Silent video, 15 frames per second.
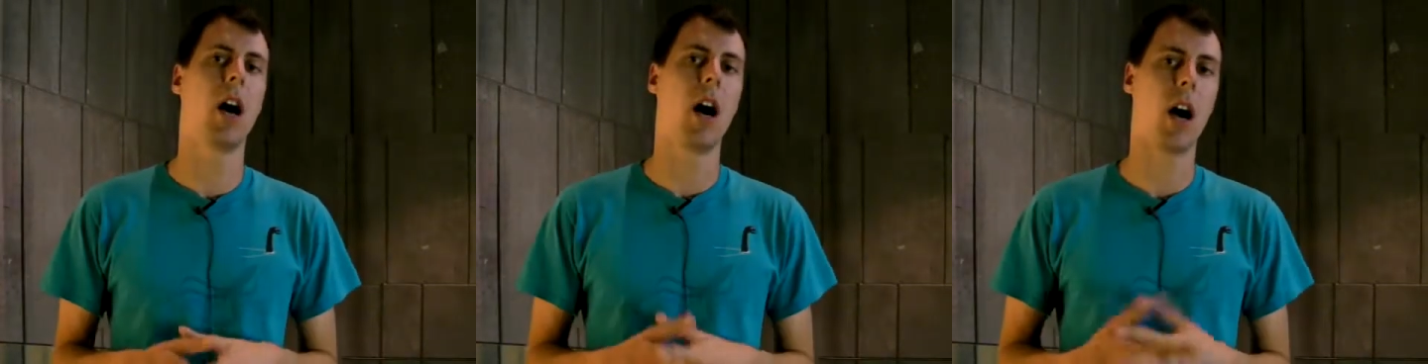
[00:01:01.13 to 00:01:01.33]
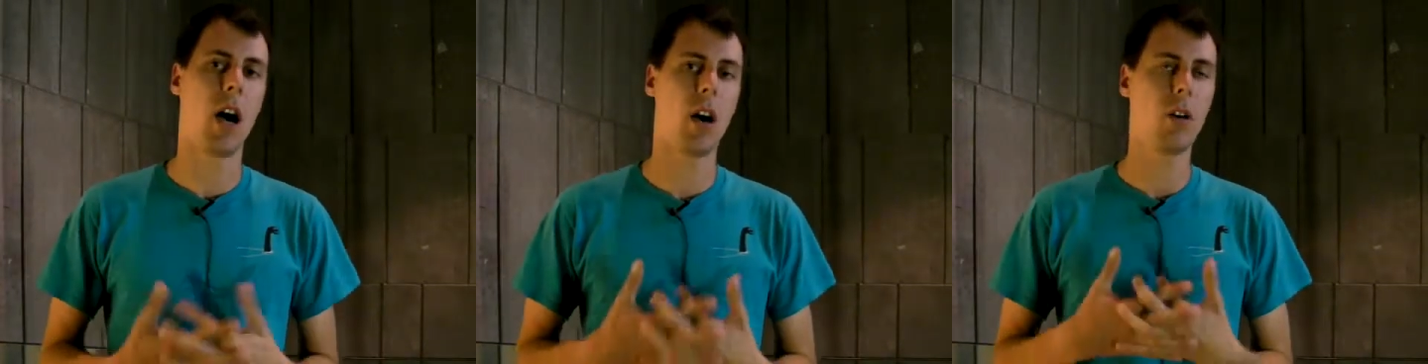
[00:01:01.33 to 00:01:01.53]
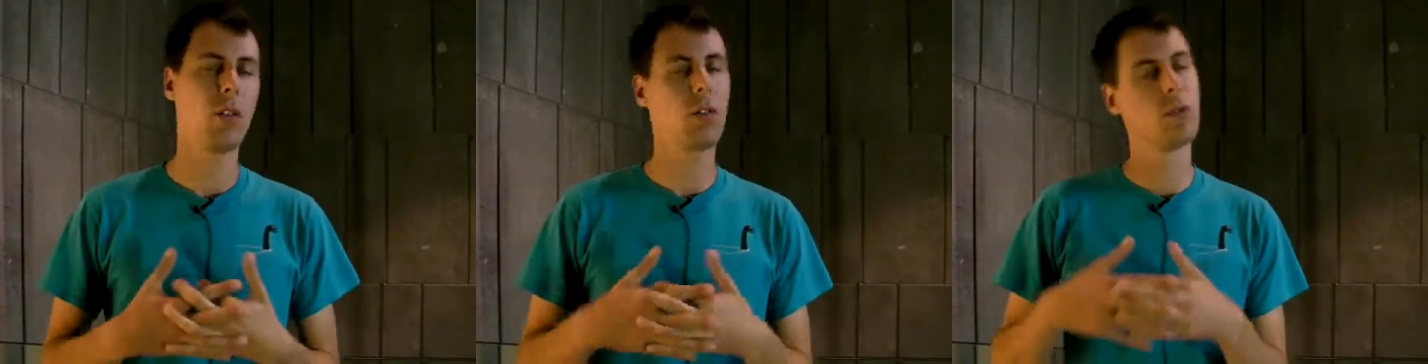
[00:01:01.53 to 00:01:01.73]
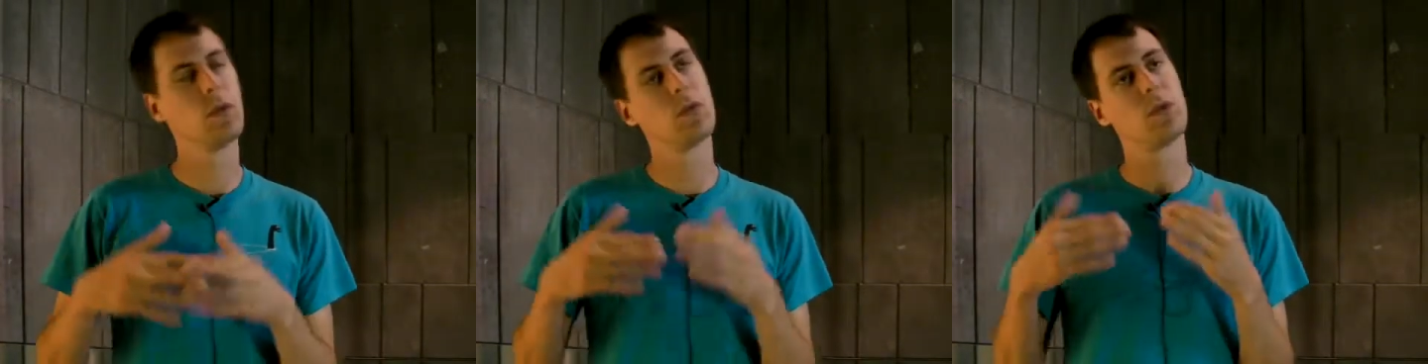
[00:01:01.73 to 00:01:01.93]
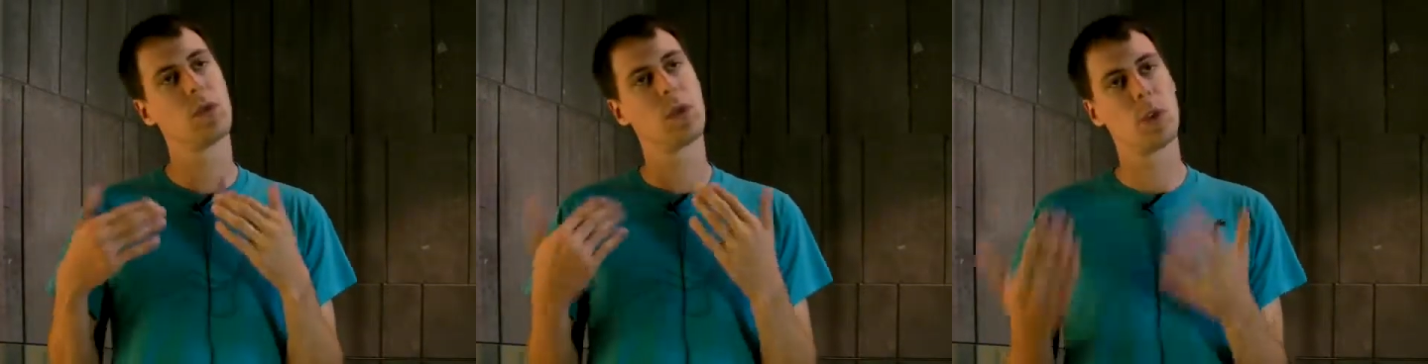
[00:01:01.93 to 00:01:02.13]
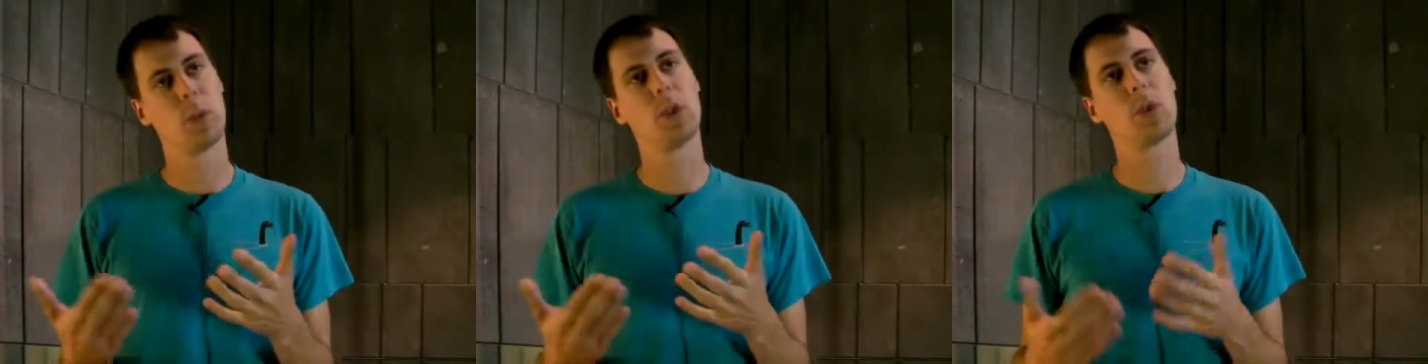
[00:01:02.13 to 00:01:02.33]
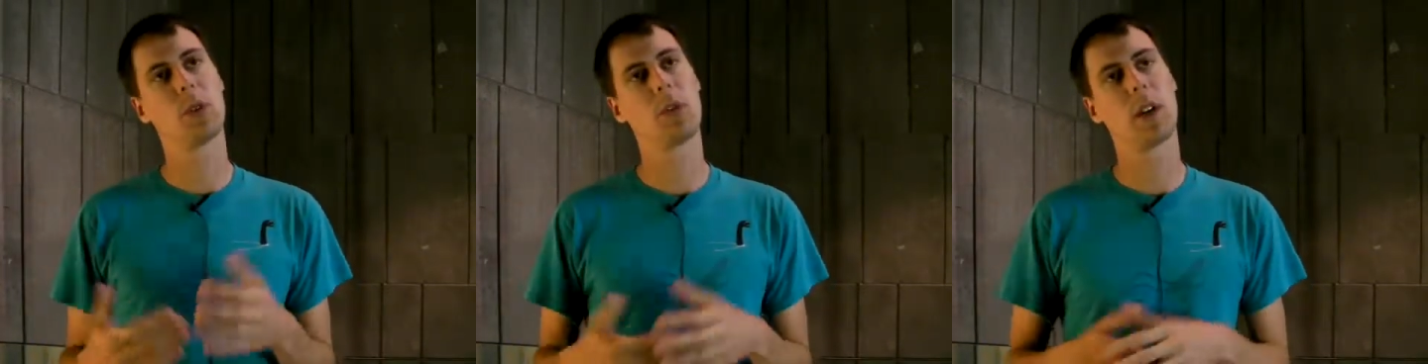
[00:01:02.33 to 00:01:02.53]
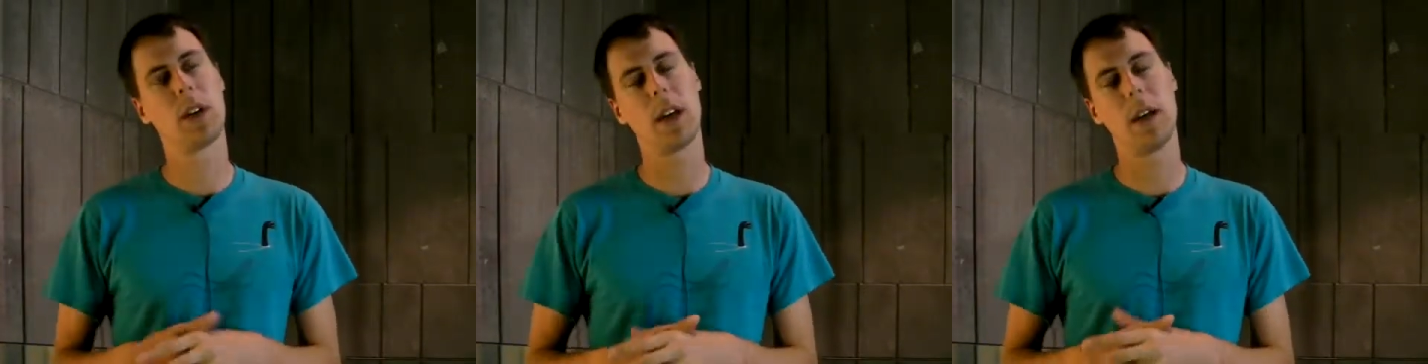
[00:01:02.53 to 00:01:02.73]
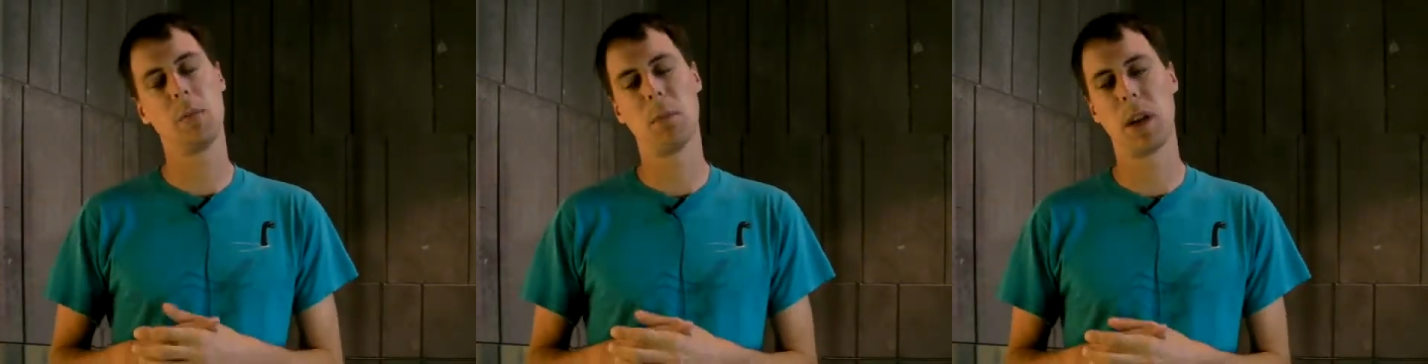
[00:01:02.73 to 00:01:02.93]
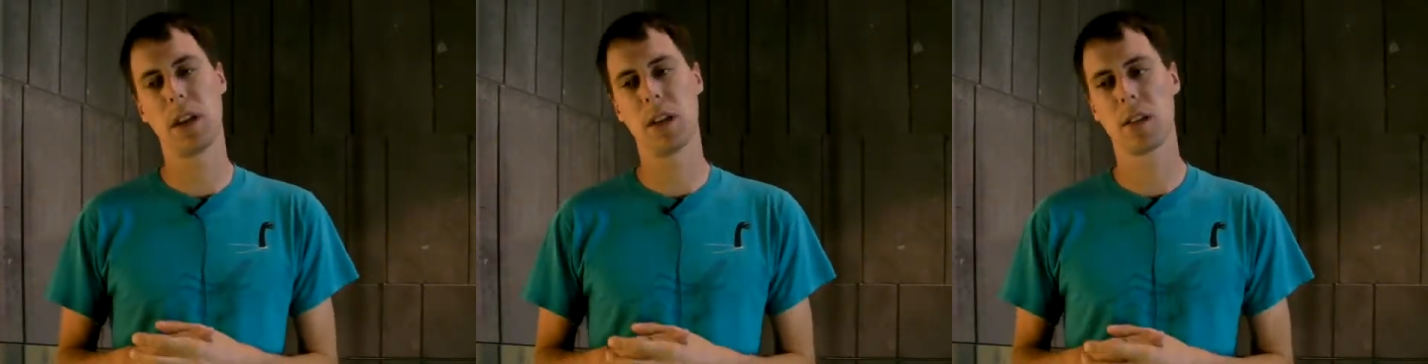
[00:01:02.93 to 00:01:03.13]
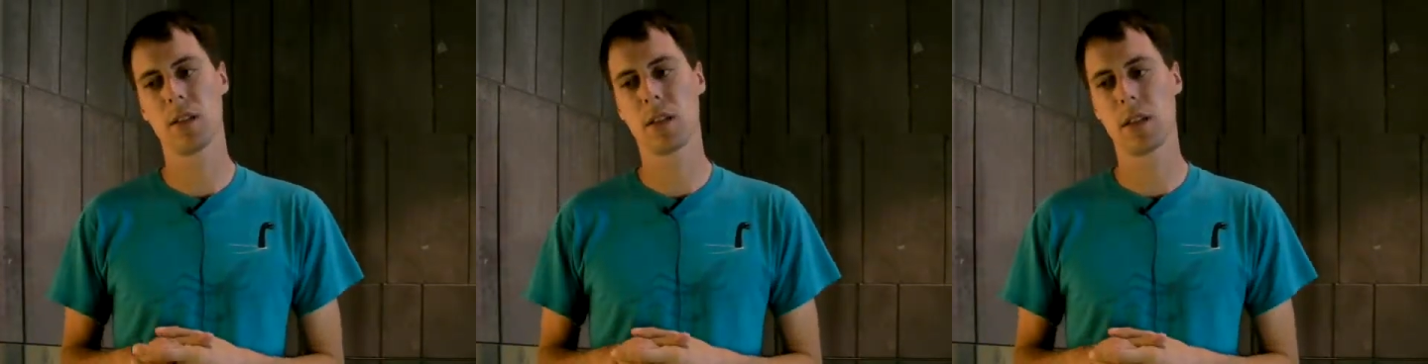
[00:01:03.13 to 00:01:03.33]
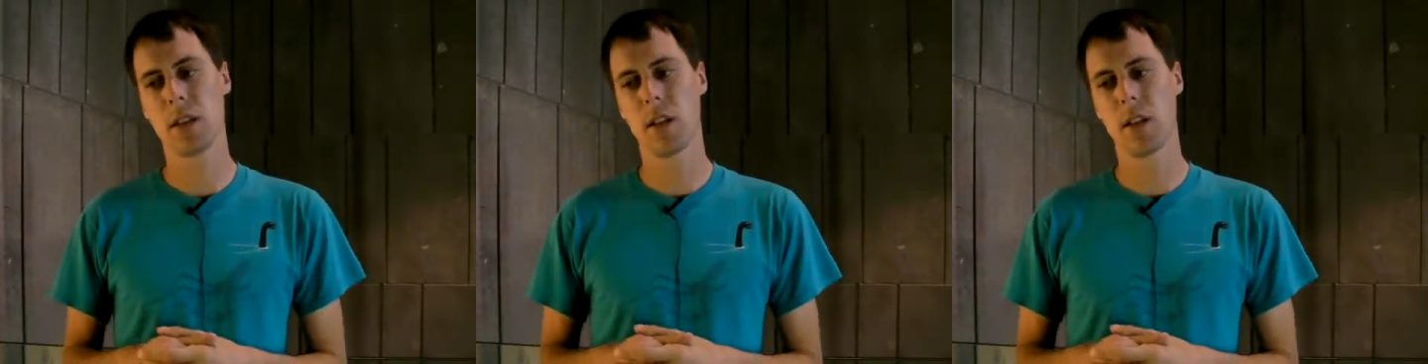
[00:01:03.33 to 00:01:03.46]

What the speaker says: how computer game players